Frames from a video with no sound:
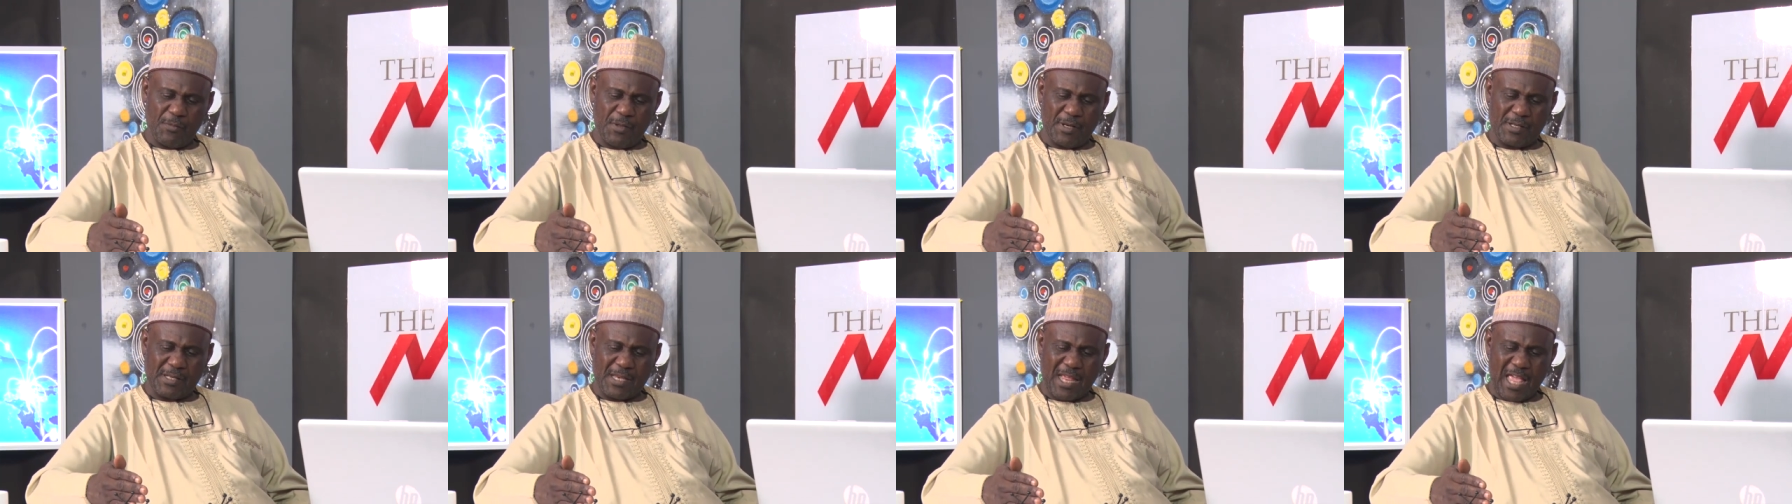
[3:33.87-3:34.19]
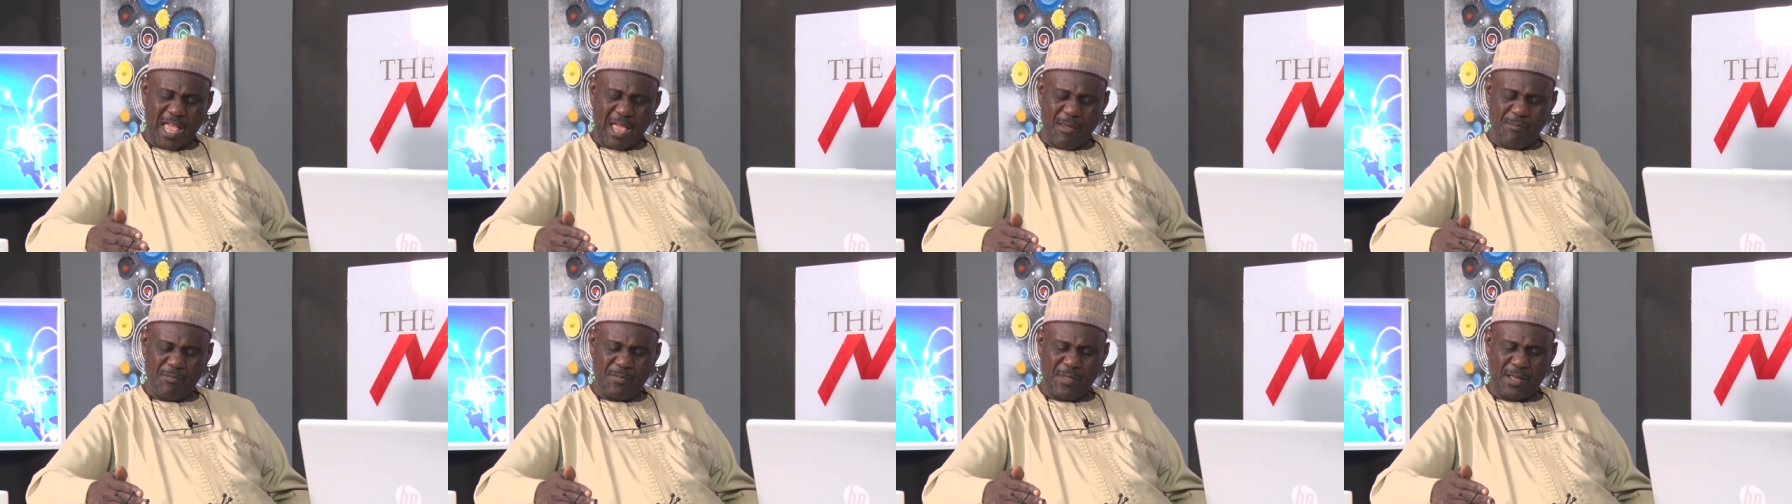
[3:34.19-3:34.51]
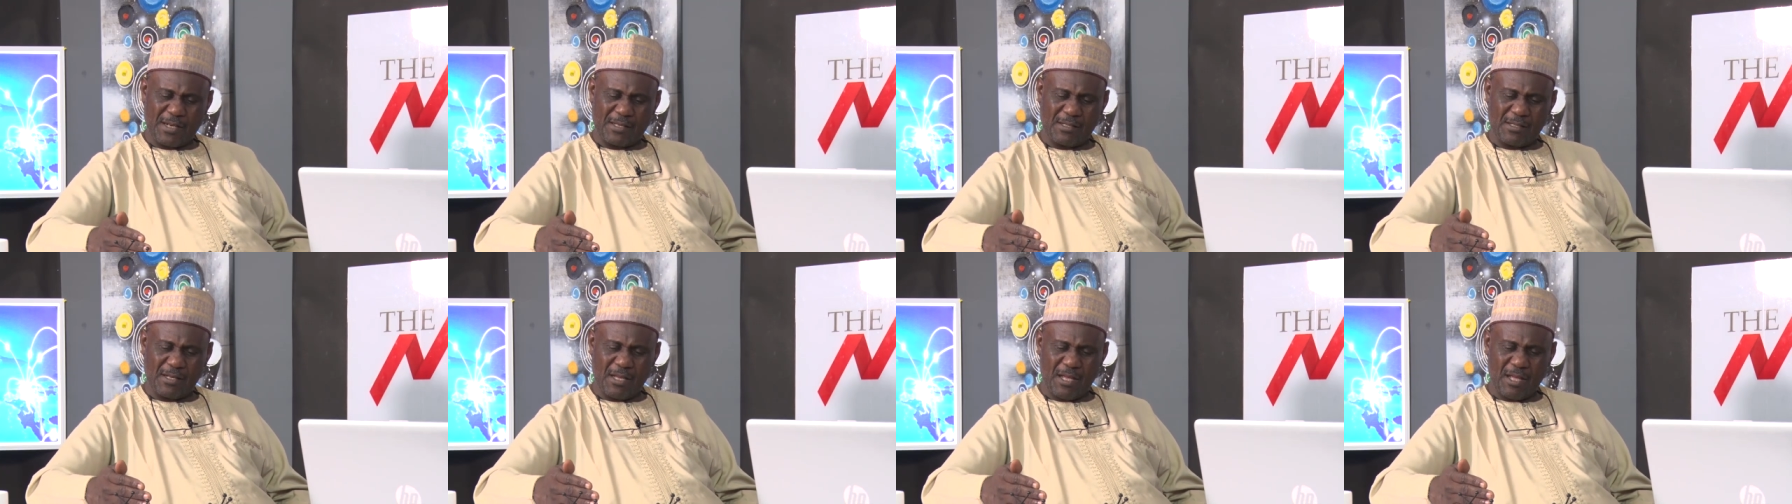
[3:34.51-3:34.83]
the time
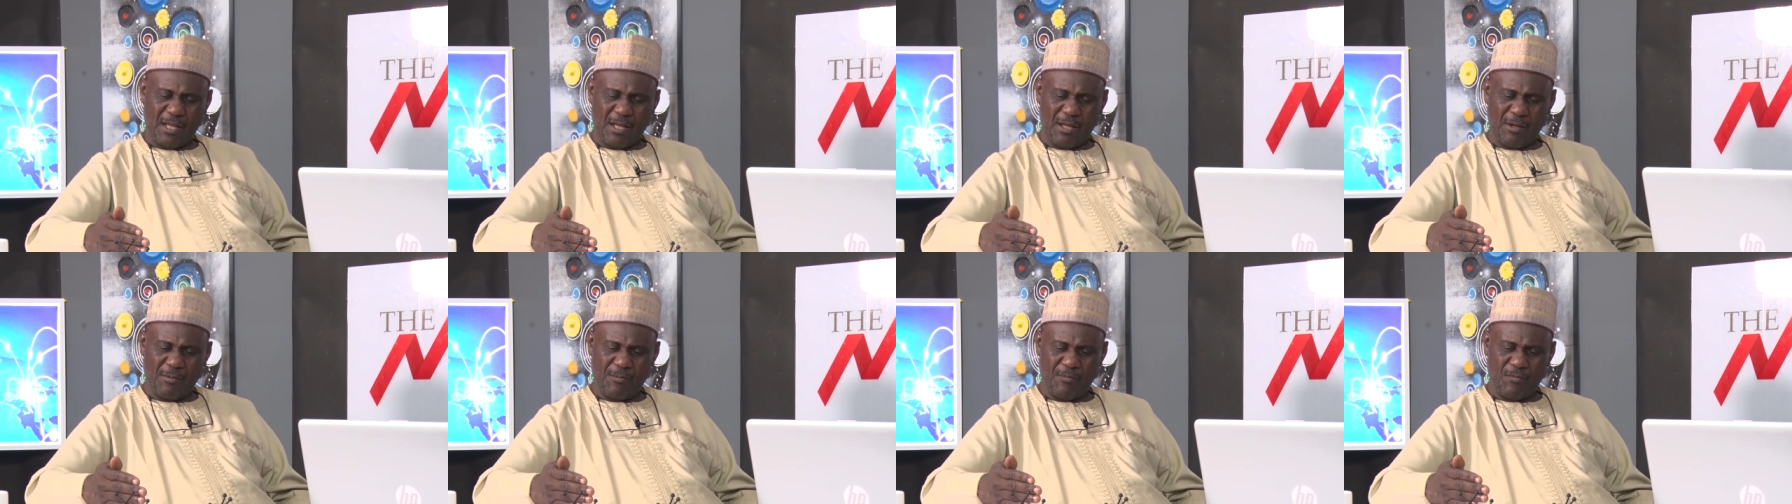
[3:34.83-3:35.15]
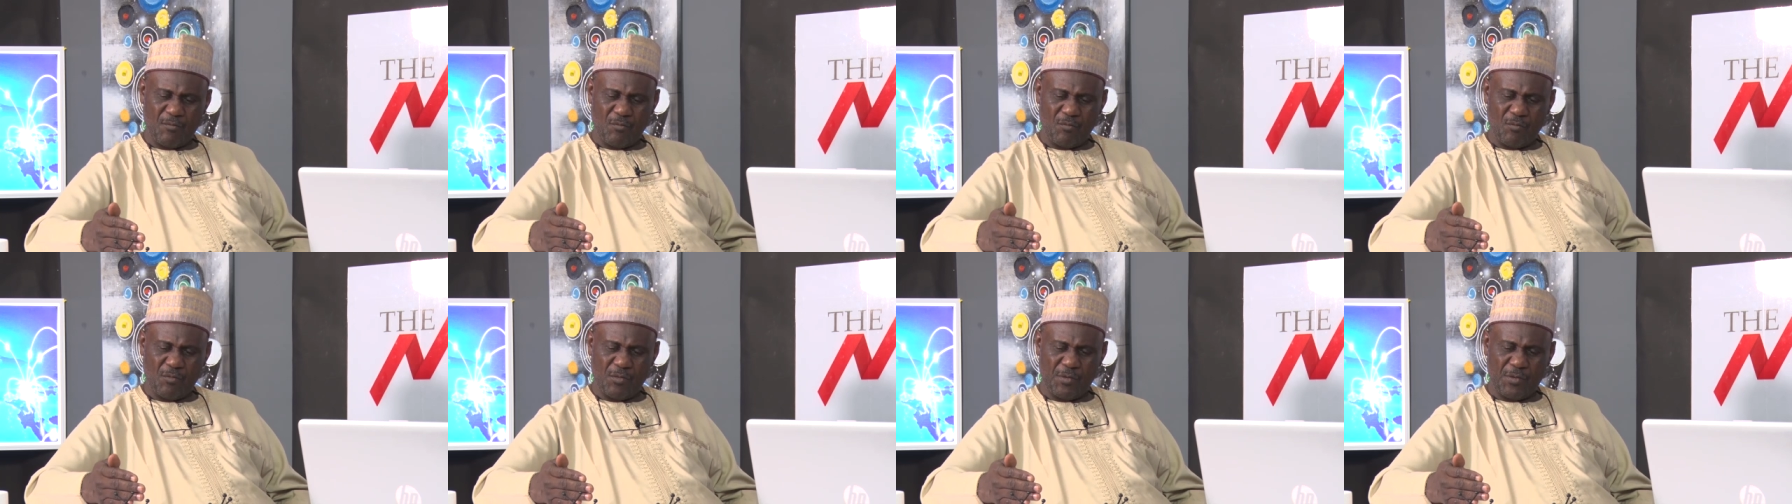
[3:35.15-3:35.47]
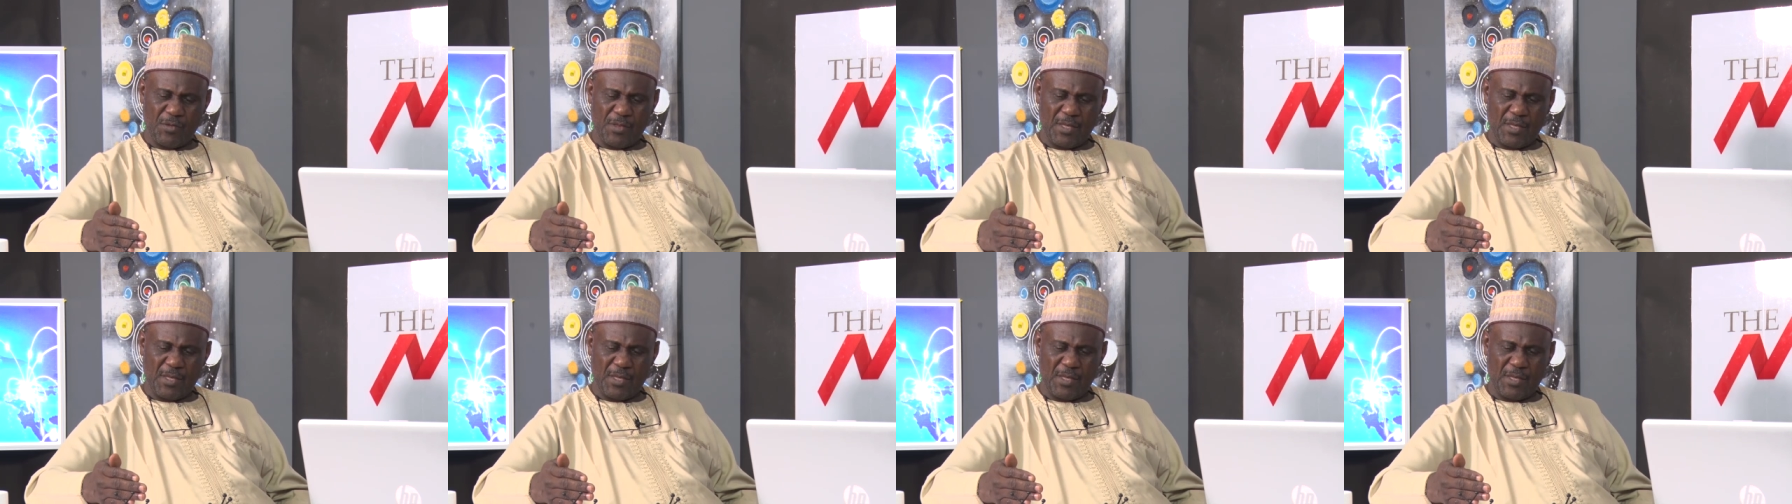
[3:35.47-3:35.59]
that um,